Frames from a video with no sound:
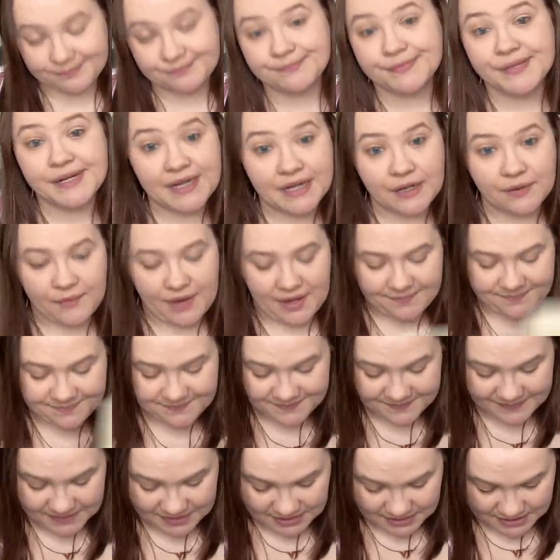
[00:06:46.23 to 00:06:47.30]
But anyway,
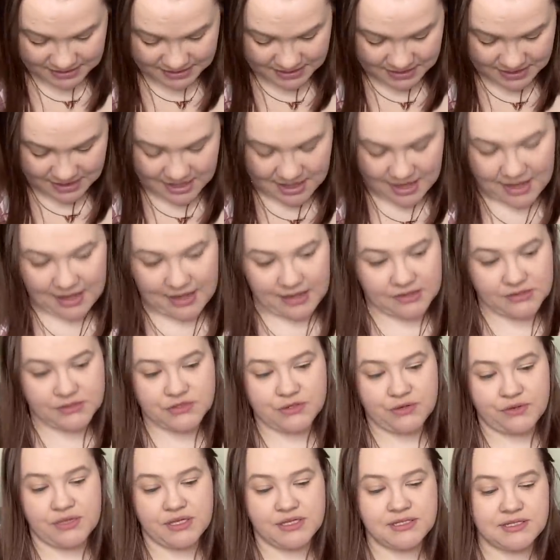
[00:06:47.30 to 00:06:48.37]
uh,
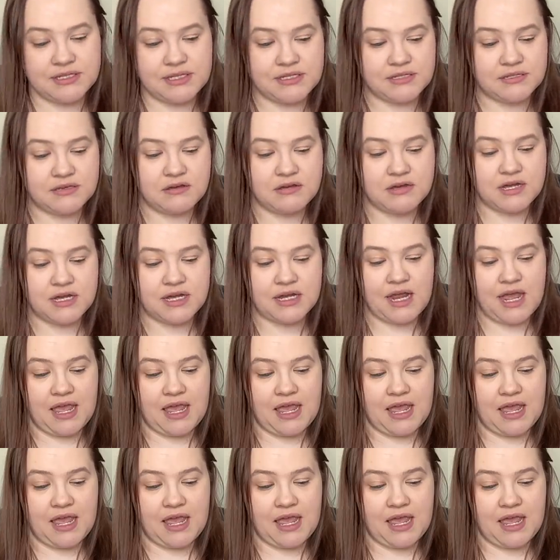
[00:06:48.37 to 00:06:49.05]
so this is on